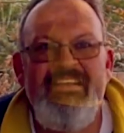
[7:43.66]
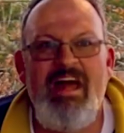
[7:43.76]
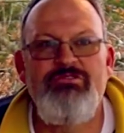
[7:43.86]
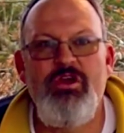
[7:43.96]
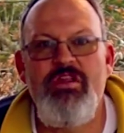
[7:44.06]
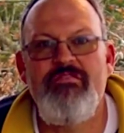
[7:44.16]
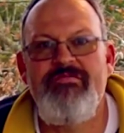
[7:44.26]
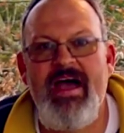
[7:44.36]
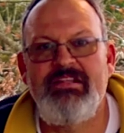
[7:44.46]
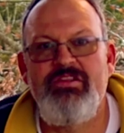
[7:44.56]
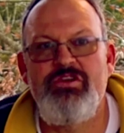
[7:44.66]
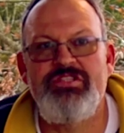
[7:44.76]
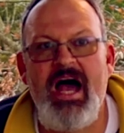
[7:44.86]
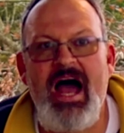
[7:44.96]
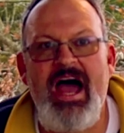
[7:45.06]
Now, due to the fact that
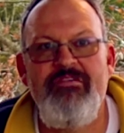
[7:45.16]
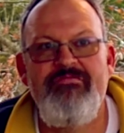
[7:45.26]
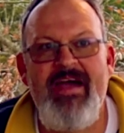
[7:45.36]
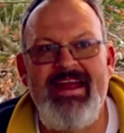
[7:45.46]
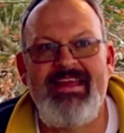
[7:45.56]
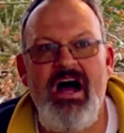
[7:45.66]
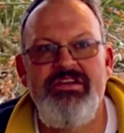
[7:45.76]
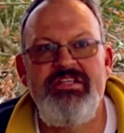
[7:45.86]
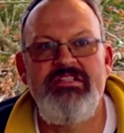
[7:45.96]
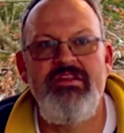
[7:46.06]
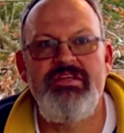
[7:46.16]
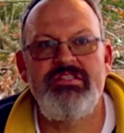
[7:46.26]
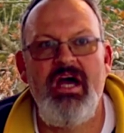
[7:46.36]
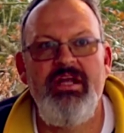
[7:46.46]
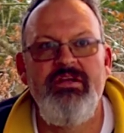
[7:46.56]
there's a high fat content in
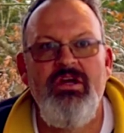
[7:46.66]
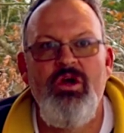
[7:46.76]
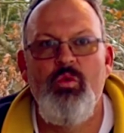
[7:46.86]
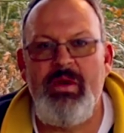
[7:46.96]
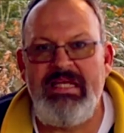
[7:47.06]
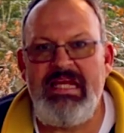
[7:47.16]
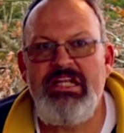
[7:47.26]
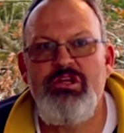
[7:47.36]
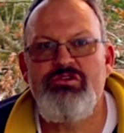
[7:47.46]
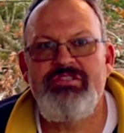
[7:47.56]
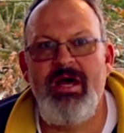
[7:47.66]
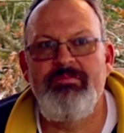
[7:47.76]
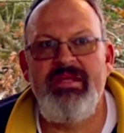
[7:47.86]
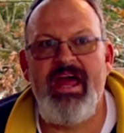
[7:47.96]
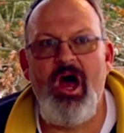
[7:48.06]
this cut, we need to do
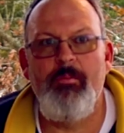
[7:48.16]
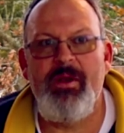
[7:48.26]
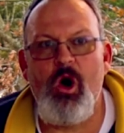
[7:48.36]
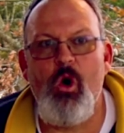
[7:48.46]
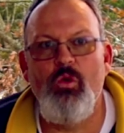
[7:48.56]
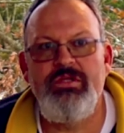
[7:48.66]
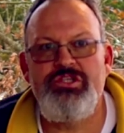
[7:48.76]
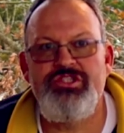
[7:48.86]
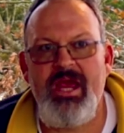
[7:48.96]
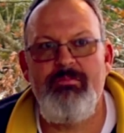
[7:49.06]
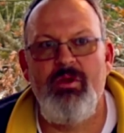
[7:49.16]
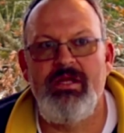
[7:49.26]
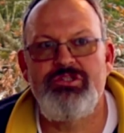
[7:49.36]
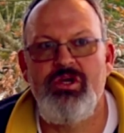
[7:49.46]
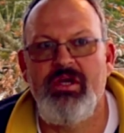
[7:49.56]
something to help it hold its shape while
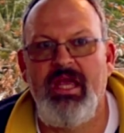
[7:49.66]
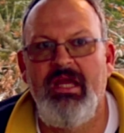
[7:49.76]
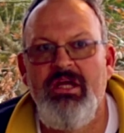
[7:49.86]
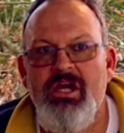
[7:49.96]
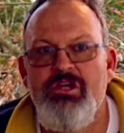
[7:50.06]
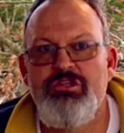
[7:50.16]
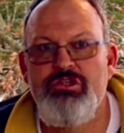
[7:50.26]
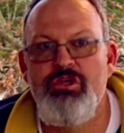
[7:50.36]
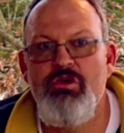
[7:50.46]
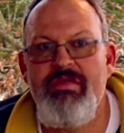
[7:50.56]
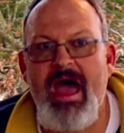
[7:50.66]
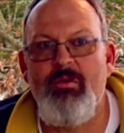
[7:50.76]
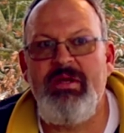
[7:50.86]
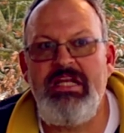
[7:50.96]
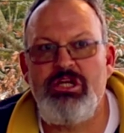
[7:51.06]
it's cooking. To do that,
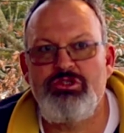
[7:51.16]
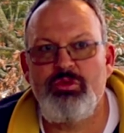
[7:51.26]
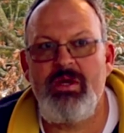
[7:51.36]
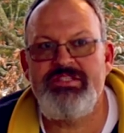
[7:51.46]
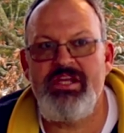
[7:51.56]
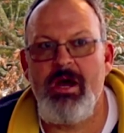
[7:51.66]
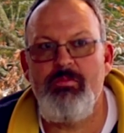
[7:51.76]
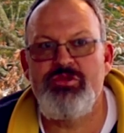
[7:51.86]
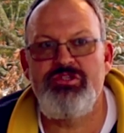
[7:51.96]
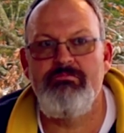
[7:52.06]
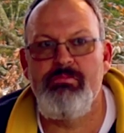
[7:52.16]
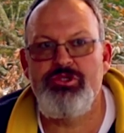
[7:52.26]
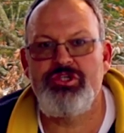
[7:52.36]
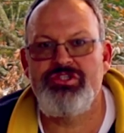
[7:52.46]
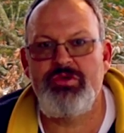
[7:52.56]
we need to truss it up with some
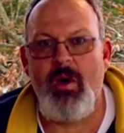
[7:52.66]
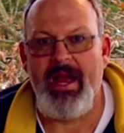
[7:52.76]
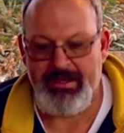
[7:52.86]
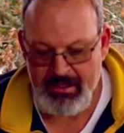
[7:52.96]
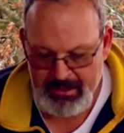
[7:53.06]
butcher's twine.